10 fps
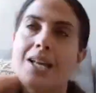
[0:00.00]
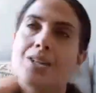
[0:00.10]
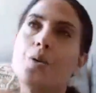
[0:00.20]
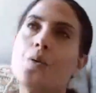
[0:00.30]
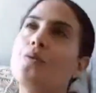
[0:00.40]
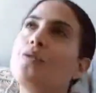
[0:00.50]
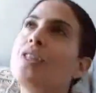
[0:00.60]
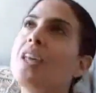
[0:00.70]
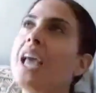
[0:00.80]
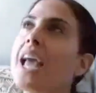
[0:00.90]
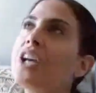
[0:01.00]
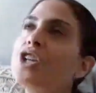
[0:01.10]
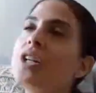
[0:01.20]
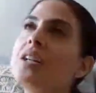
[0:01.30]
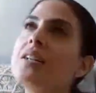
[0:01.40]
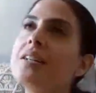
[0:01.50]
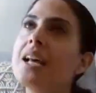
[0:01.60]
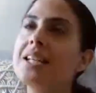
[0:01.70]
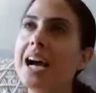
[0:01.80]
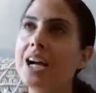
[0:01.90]
so the anxious
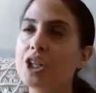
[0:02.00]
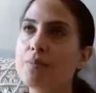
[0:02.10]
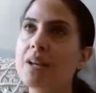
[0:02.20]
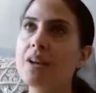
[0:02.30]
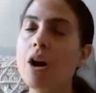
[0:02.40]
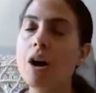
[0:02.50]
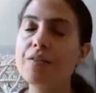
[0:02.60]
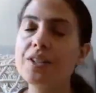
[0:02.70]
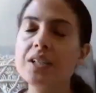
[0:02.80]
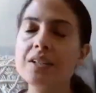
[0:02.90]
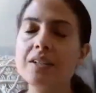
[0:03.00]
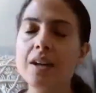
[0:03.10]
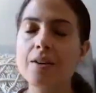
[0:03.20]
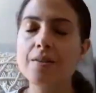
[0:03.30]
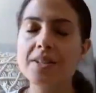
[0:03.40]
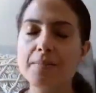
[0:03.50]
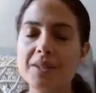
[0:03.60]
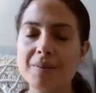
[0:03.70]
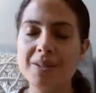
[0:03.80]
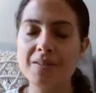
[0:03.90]
attachment, often
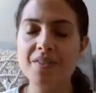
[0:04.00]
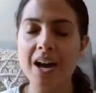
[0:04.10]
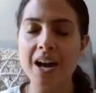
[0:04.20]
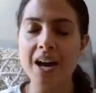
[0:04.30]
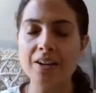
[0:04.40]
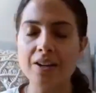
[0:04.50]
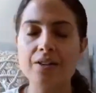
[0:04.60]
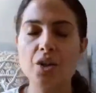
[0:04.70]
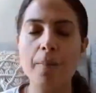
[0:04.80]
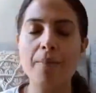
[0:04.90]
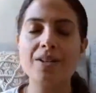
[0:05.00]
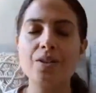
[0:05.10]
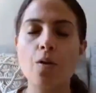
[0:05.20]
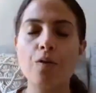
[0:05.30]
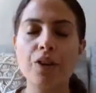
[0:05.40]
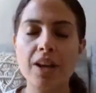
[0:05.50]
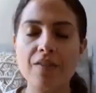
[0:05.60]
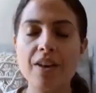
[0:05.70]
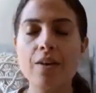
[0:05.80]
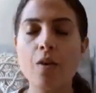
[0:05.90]
symptoms of that show up as
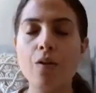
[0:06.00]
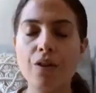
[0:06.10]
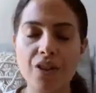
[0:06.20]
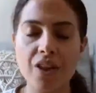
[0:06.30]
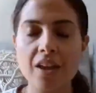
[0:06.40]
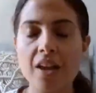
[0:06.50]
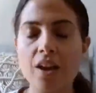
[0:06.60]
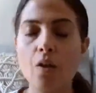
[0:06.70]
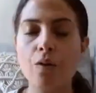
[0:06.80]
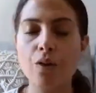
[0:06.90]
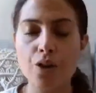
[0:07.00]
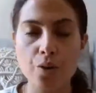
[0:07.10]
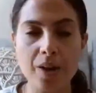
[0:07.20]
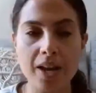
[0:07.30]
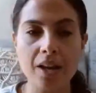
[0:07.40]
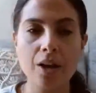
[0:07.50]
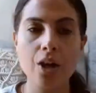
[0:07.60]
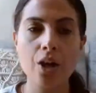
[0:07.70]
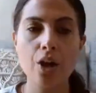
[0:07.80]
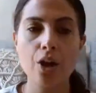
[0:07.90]
overgiving, overthinking, overdoing,
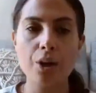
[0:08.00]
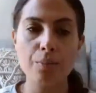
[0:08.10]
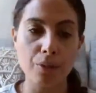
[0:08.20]
and